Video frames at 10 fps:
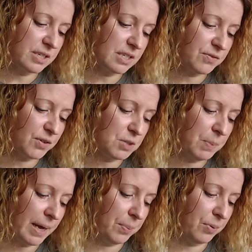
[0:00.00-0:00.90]
its first
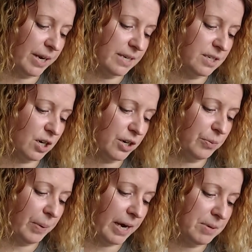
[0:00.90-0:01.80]
pet parade to honor
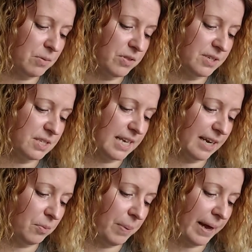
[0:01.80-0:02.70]
Bobbie with
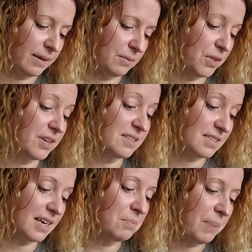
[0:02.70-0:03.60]
his
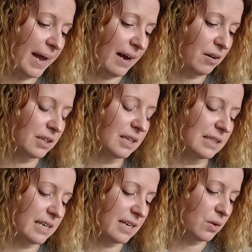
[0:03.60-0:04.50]
son Pal
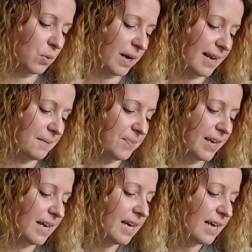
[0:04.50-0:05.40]
leading the way.
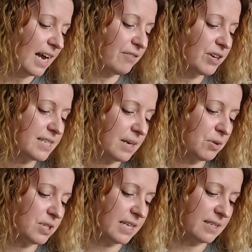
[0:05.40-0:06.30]
Every
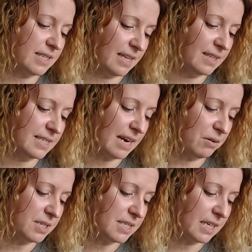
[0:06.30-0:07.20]
summer since then, the town
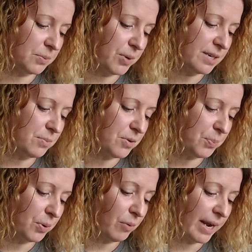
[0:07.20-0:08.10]
has celebrated with a
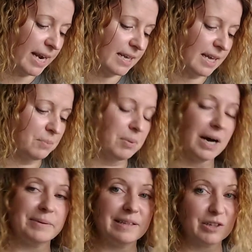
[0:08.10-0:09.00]
parade and a
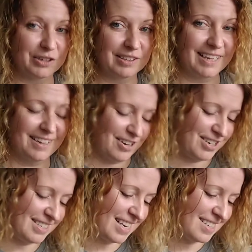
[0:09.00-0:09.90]
Bobbie look-alike
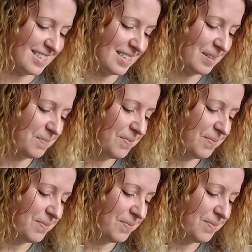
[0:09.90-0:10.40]
contest.